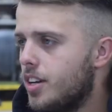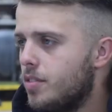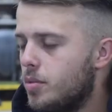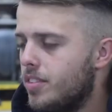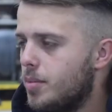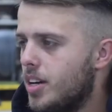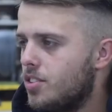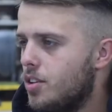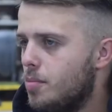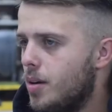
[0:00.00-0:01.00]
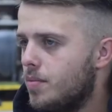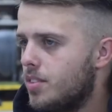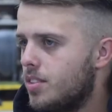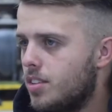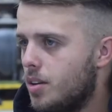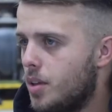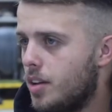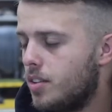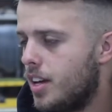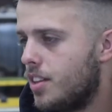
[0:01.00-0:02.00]
level within about 2 months, so
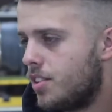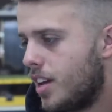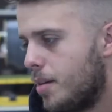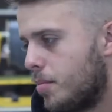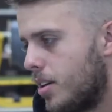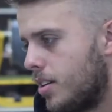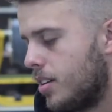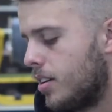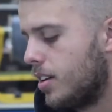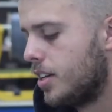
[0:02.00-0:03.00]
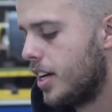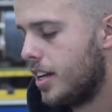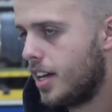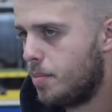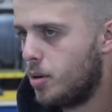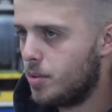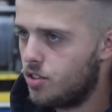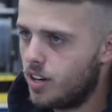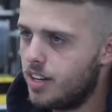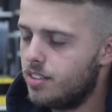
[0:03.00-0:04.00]
in the same year they put me
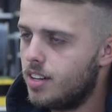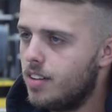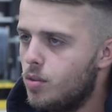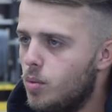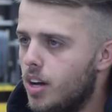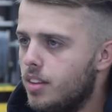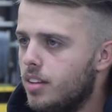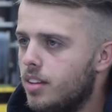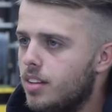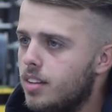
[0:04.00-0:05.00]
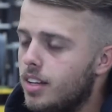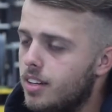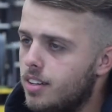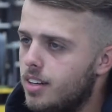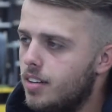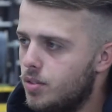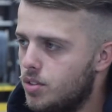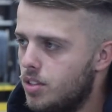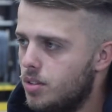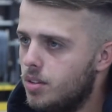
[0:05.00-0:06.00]
straight into level 1, then I've done level
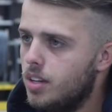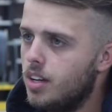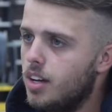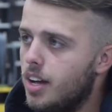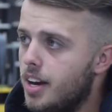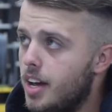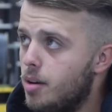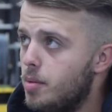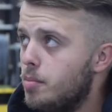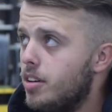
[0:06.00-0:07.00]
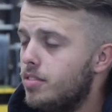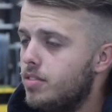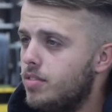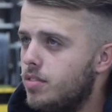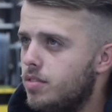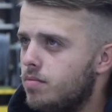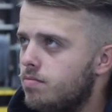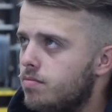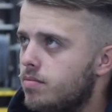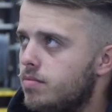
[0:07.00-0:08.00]
2, and now I'm in my
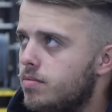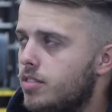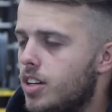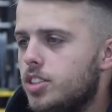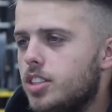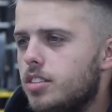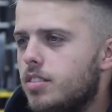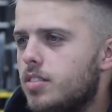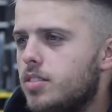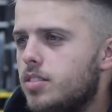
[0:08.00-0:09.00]
third year of level